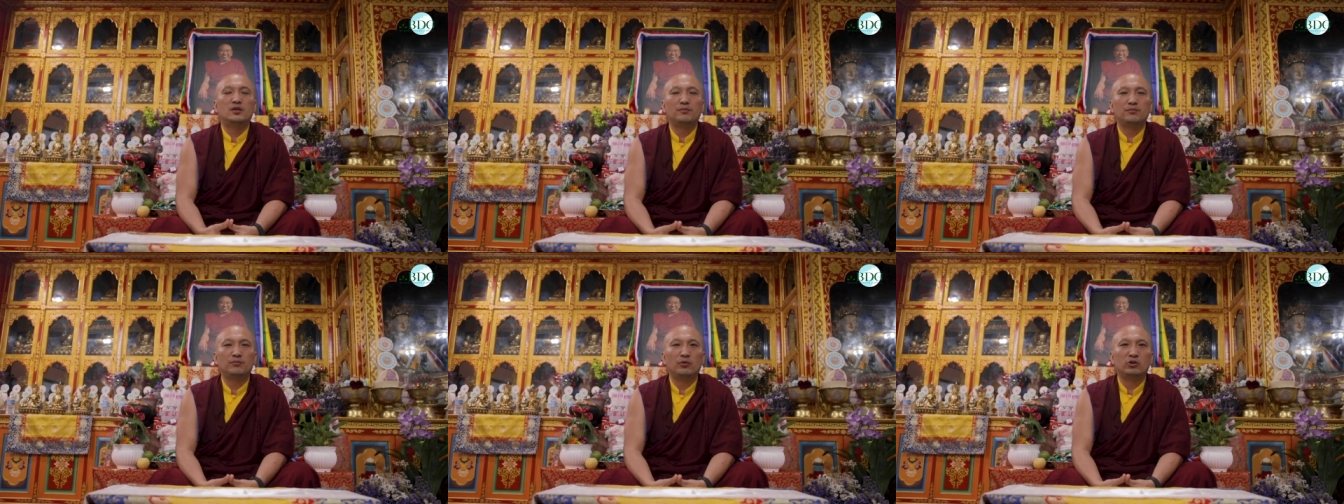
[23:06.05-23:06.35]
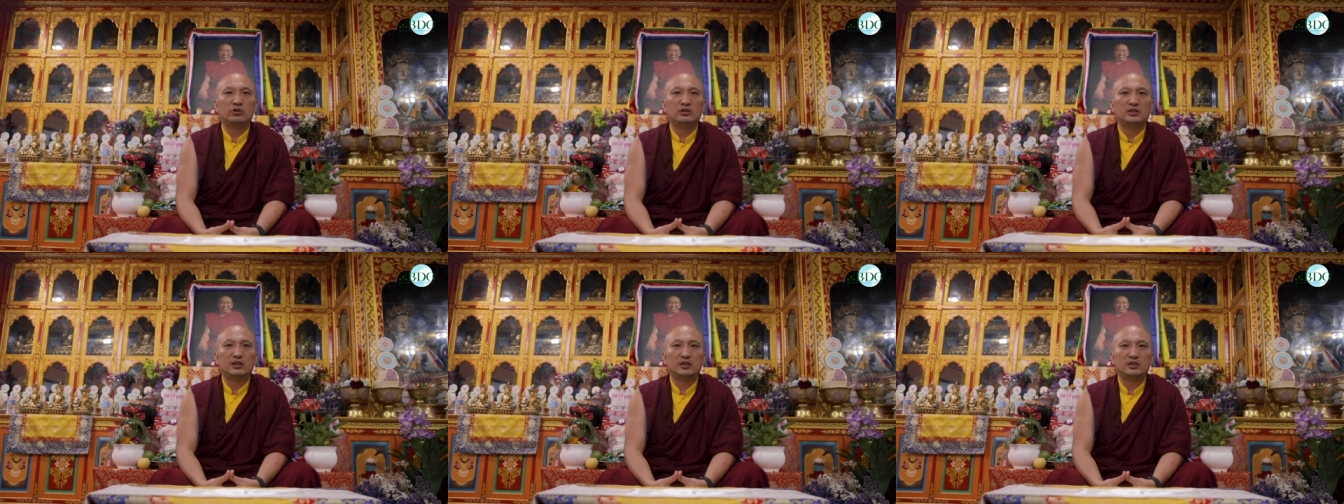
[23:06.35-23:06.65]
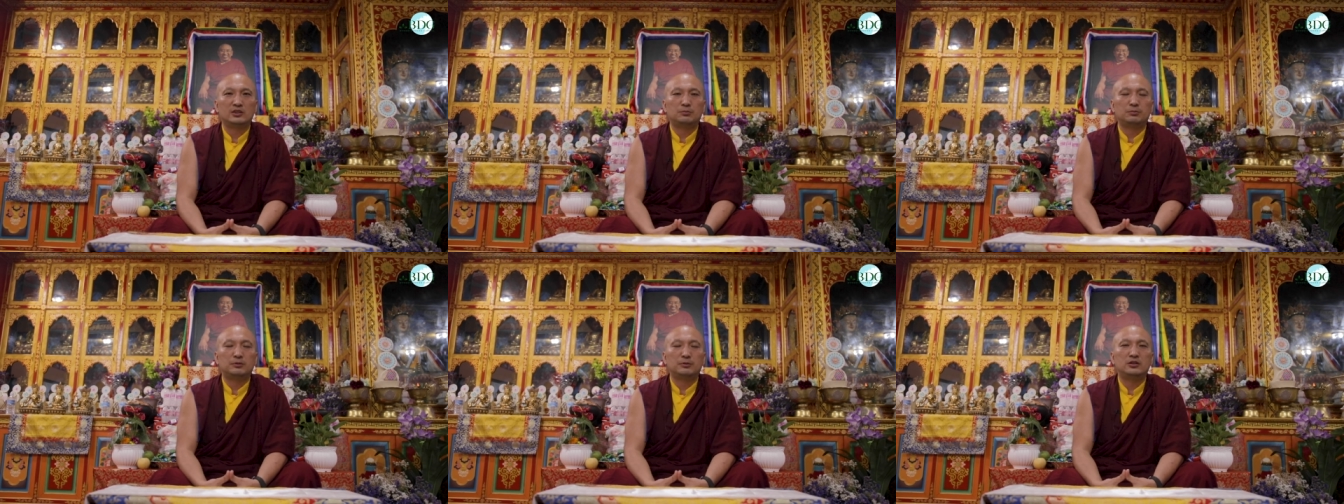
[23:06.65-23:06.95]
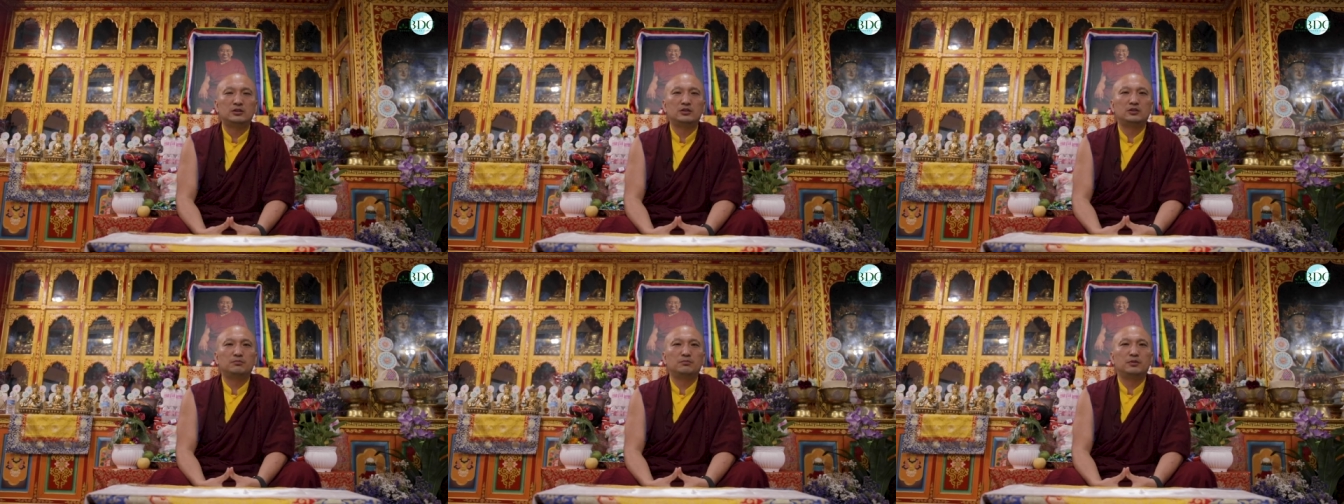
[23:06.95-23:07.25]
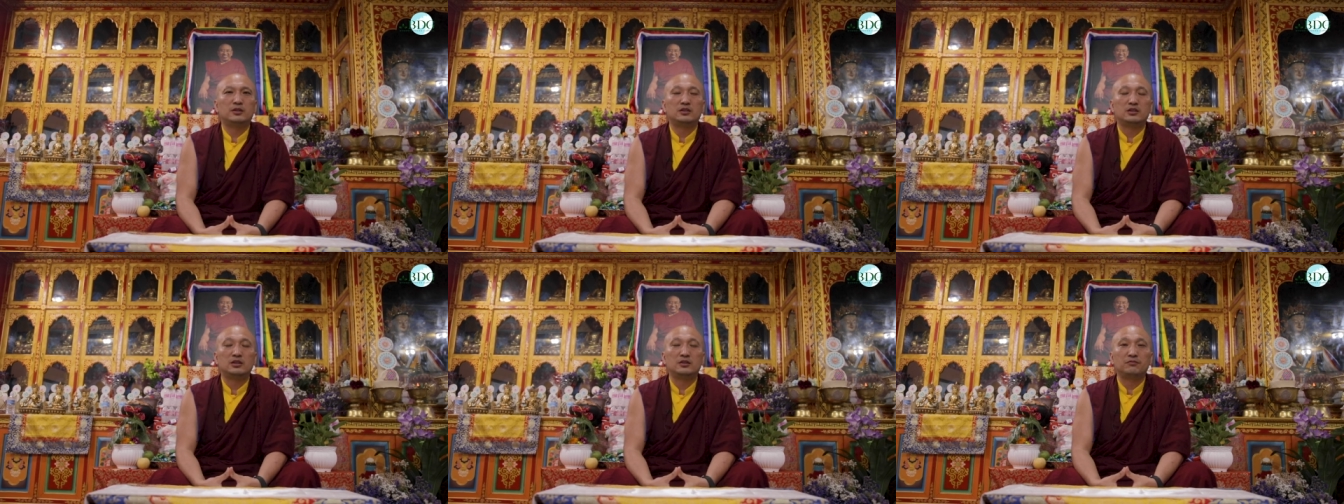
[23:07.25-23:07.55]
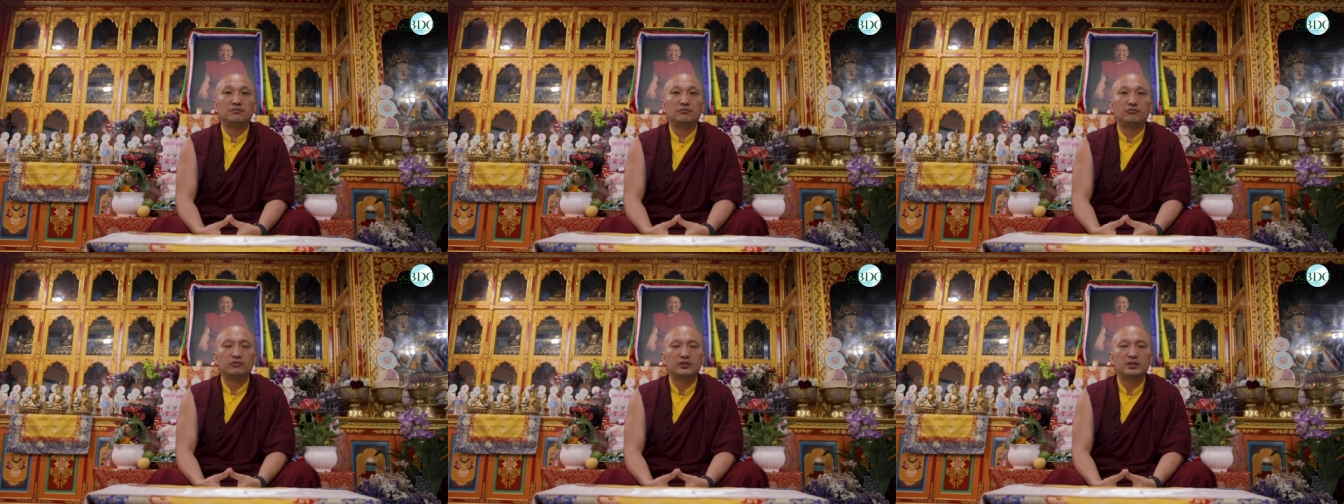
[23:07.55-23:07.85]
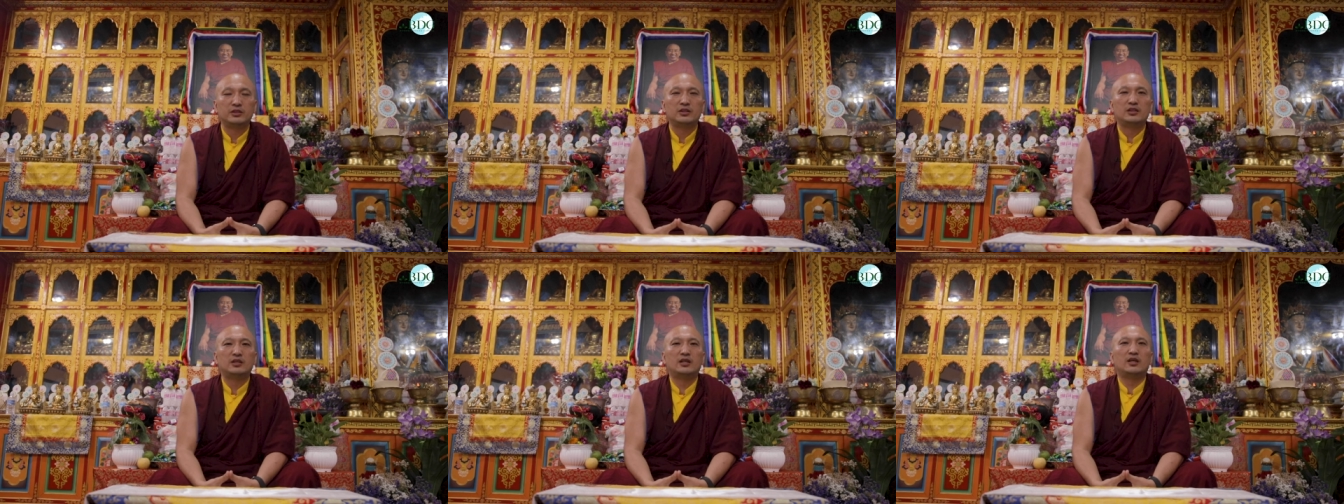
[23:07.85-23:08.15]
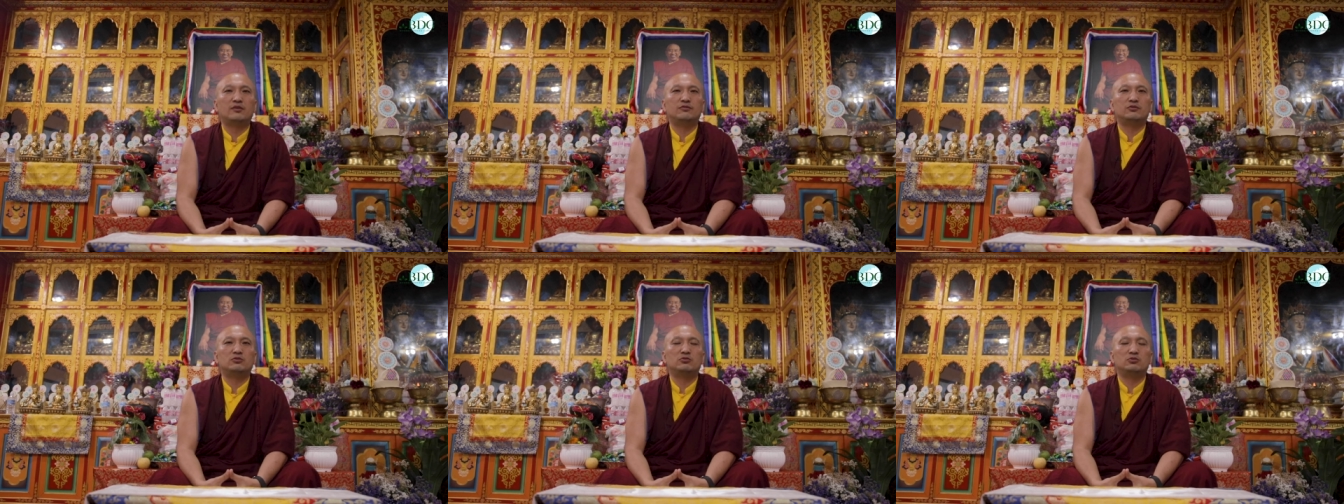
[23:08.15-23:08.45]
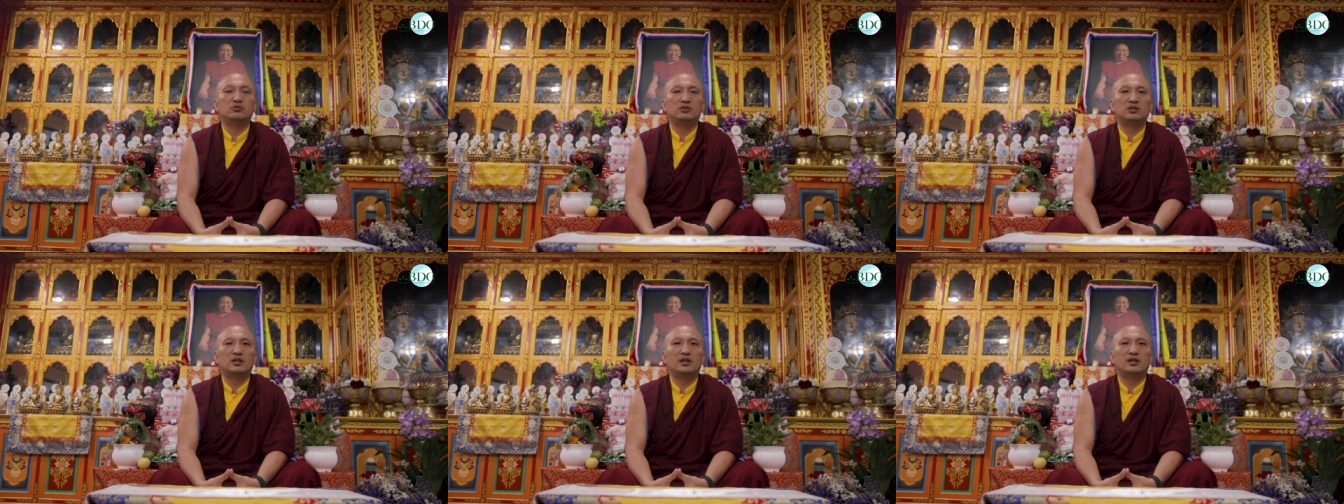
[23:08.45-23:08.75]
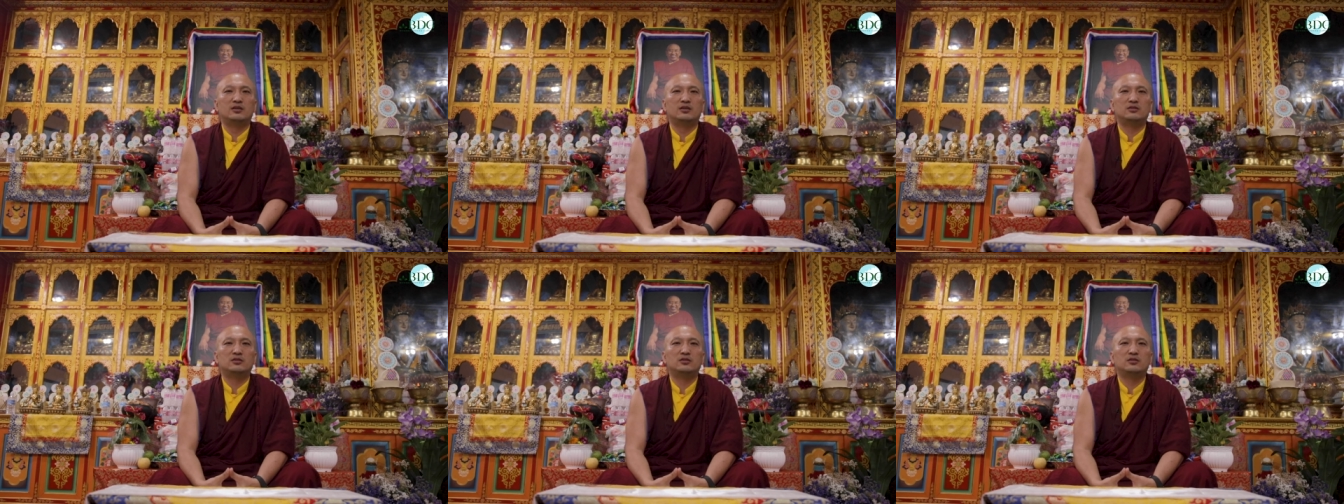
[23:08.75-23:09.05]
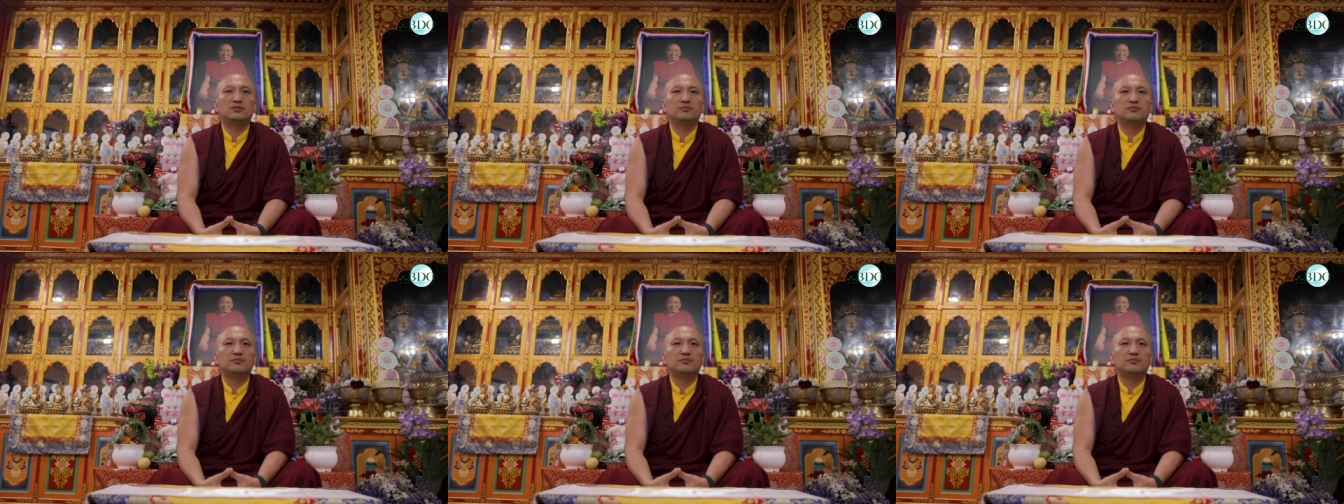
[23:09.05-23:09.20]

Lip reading: body and speech, but if we have the good heart,